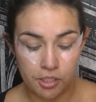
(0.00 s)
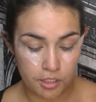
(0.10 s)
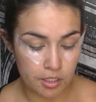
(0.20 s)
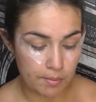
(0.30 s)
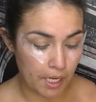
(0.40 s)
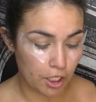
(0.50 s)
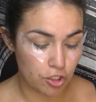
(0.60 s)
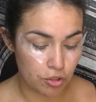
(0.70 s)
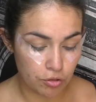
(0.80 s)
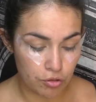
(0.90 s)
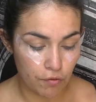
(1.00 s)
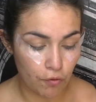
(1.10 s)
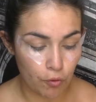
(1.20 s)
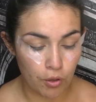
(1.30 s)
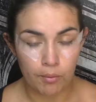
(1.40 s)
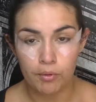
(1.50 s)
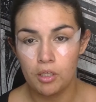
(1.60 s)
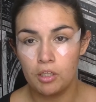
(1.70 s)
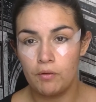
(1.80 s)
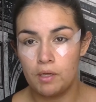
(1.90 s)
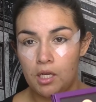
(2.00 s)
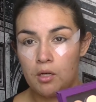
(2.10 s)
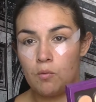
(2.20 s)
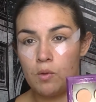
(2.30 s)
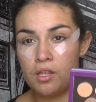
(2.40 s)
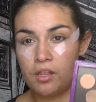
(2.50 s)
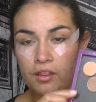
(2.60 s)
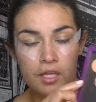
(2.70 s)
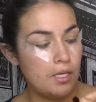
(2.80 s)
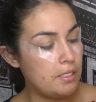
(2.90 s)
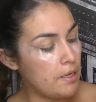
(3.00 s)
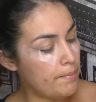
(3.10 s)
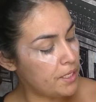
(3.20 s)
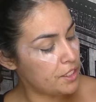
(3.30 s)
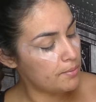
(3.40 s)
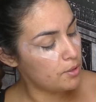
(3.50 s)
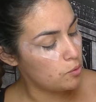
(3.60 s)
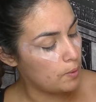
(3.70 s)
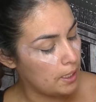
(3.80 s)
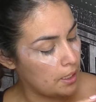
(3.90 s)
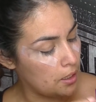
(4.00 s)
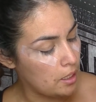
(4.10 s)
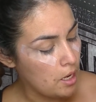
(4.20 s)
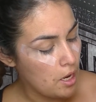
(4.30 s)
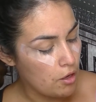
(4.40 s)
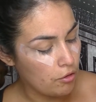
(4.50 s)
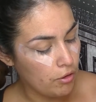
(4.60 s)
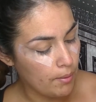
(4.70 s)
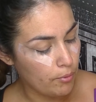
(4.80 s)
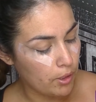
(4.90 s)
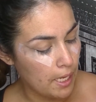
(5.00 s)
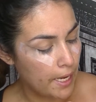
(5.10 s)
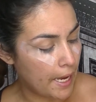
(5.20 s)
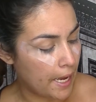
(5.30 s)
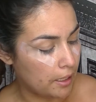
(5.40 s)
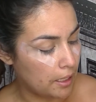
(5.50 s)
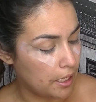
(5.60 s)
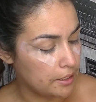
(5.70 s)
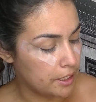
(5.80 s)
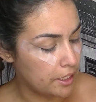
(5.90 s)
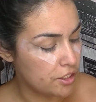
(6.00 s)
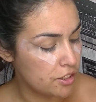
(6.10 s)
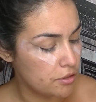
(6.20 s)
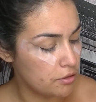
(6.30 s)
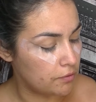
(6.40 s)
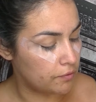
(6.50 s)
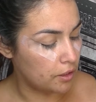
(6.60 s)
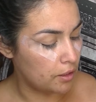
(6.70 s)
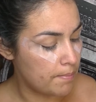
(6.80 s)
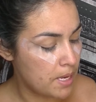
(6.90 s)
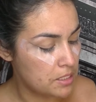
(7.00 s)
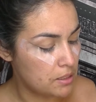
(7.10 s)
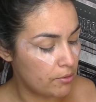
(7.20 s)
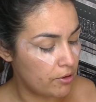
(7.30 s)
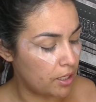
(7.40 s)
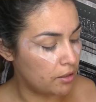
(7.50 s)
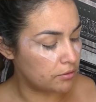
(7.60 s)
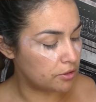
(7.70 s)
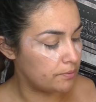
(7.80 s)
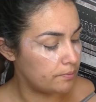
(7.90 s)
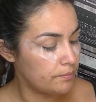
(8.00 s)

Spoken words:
This is the MAC 224. I'm going to go in with these, a mixture between Creme Brule and Latte. Just sort of, mix them around.